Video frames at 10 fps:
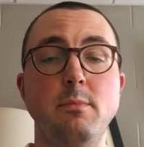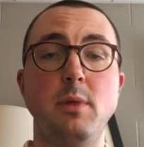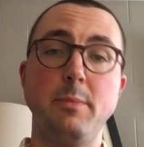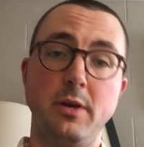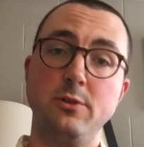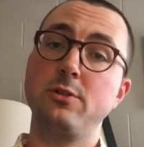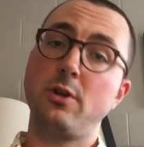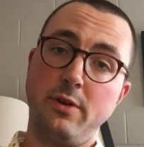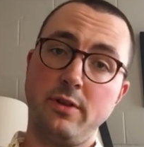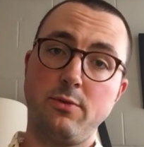mother's
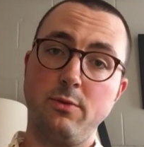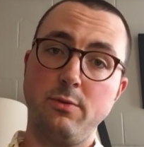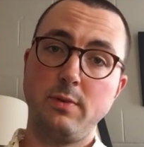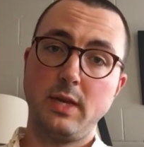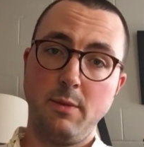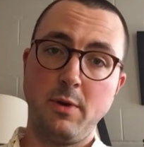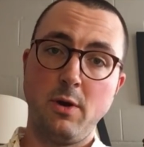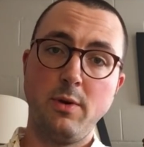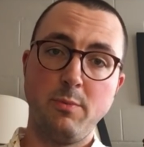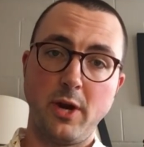going through
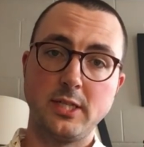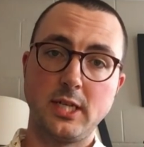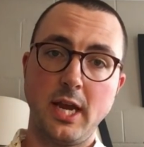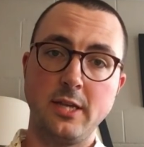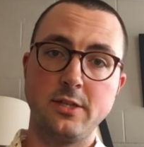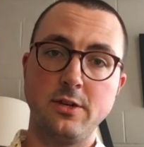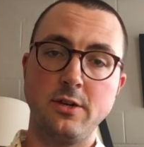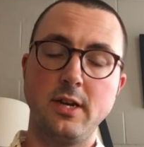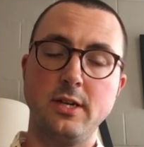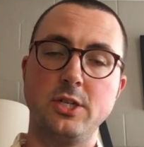chemo and breast
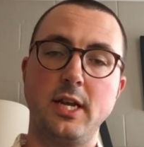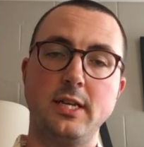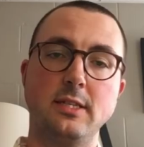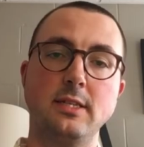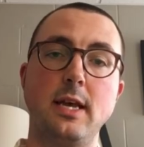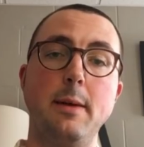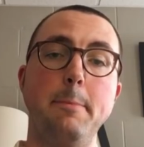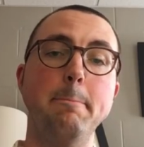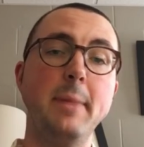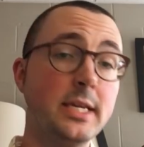cancer, and she has this
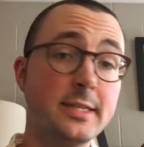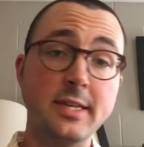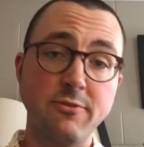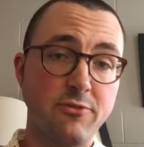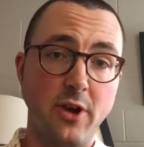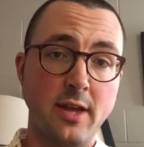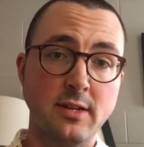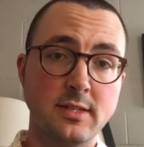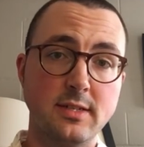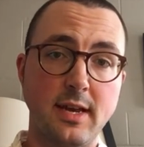amazing
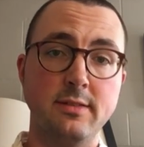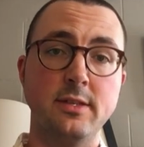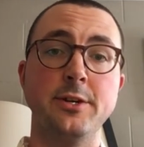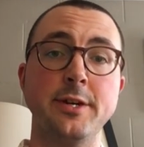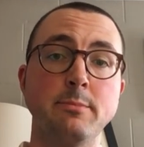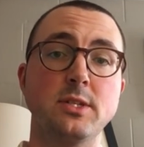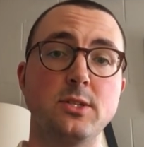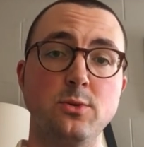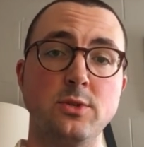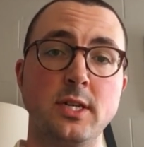friend down there named
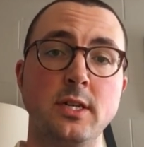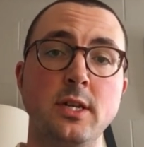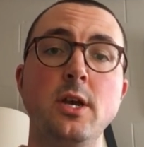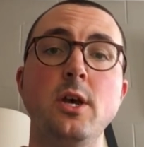Susan,